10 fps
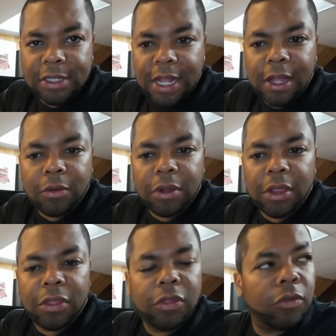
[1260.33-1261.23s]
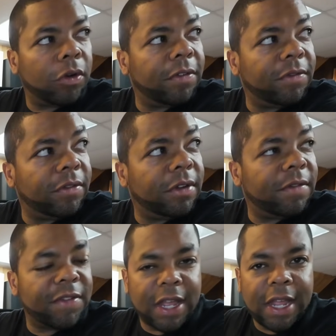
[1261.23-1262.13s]
out with thrift
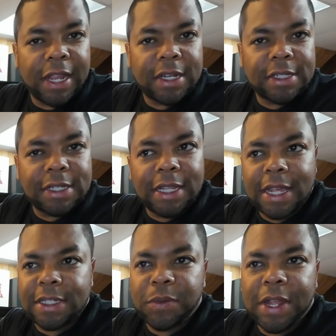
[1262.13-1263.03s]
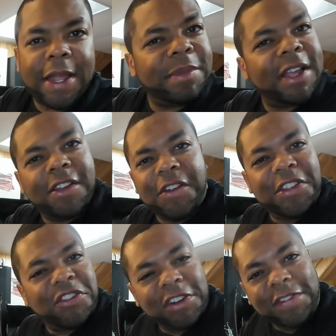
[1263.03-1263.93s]
finds, and that's why I'm not going
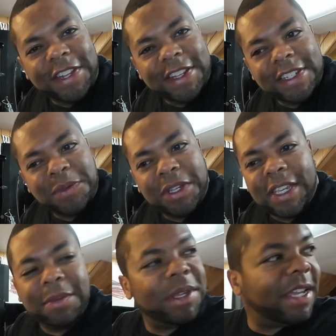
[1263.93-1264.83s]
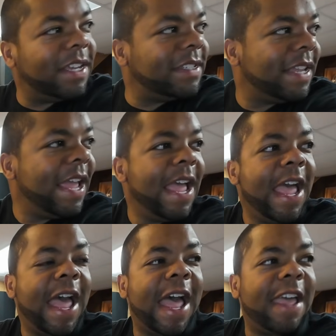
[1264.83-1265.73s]
thrifting this weekend, because
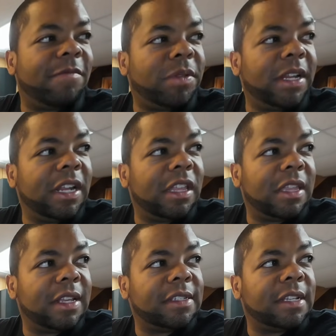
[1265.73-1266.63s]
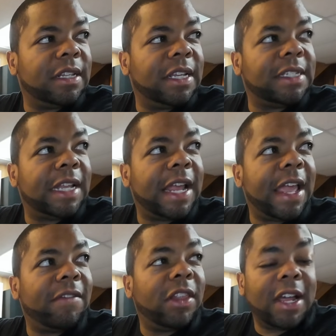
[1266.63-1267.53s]
I have plenty of things to list and I
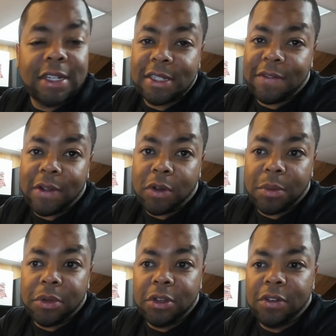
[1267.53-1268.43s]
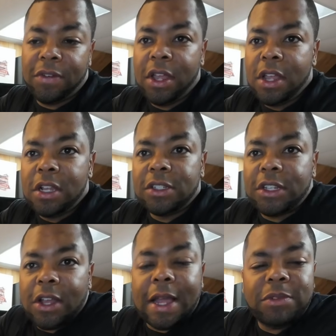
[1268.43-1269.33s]
have a lot of stuff I want to move,
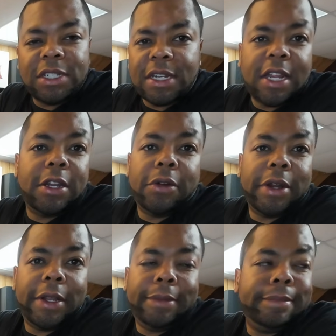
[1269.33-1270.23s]
so I'm just not doing it.